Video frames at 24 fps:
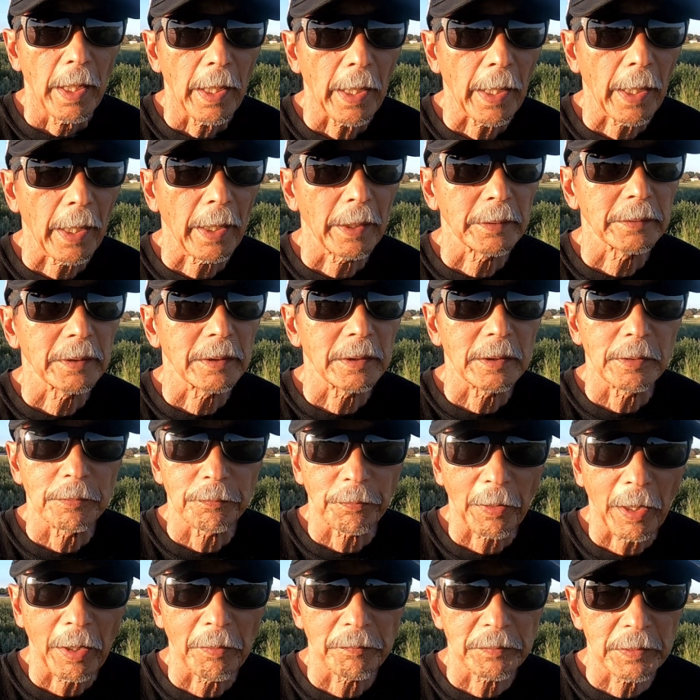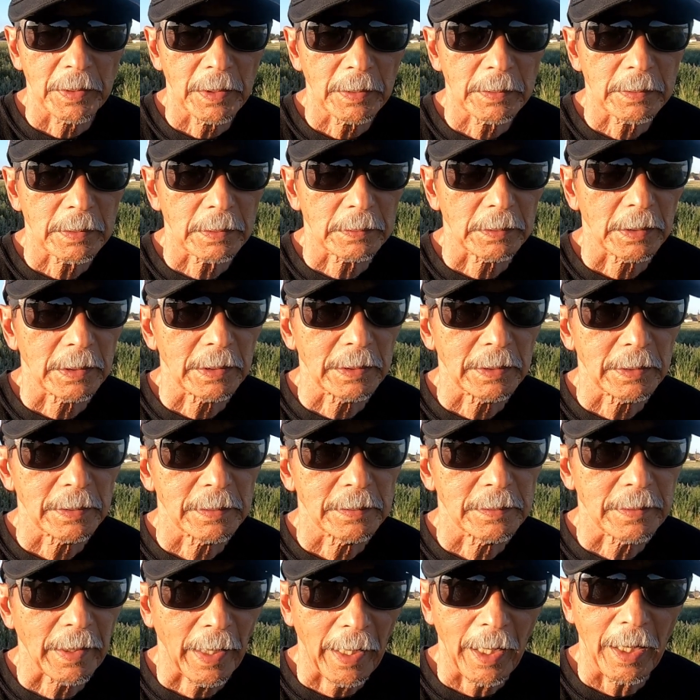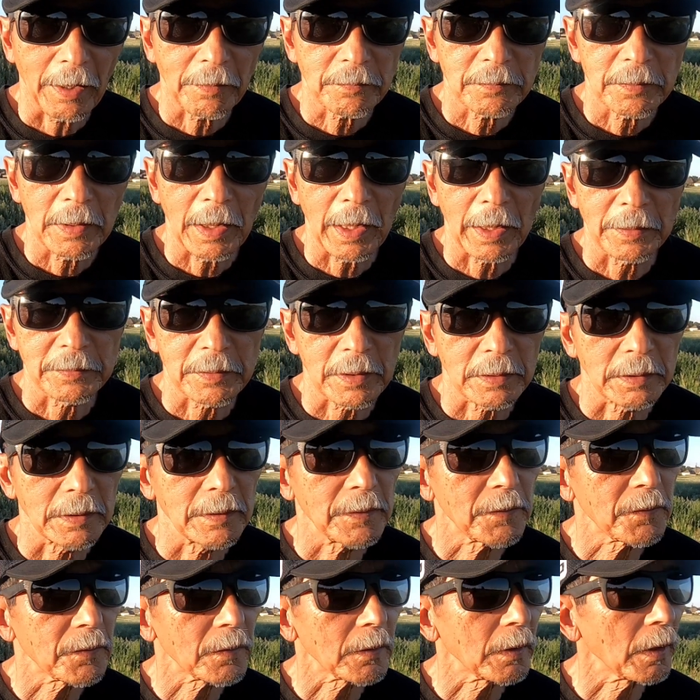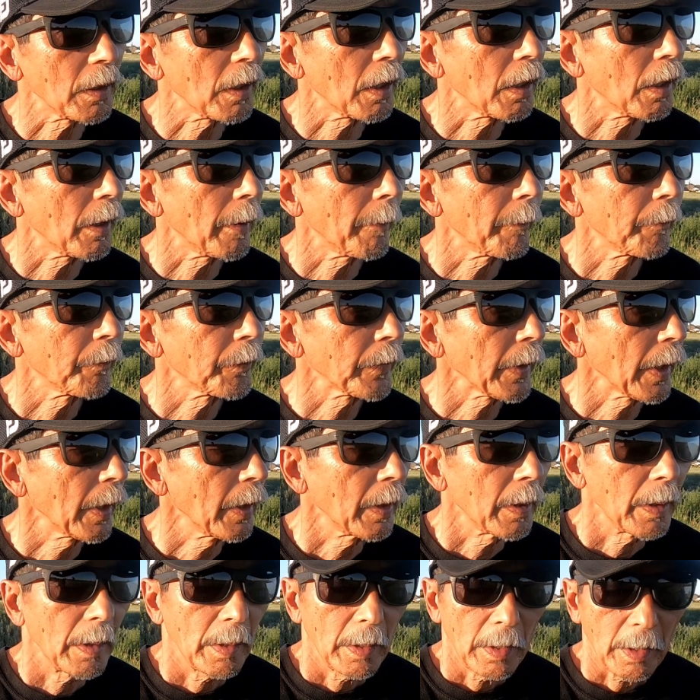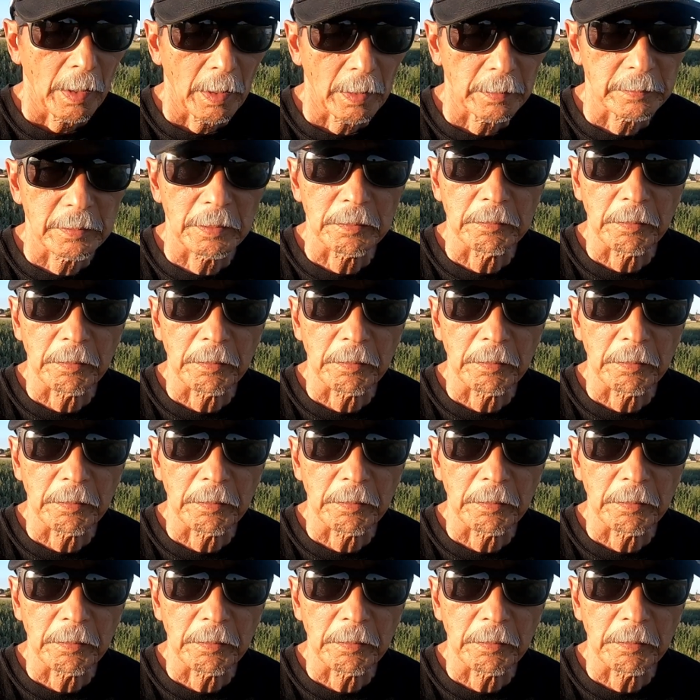And he found it and he dug underneath the, uh, the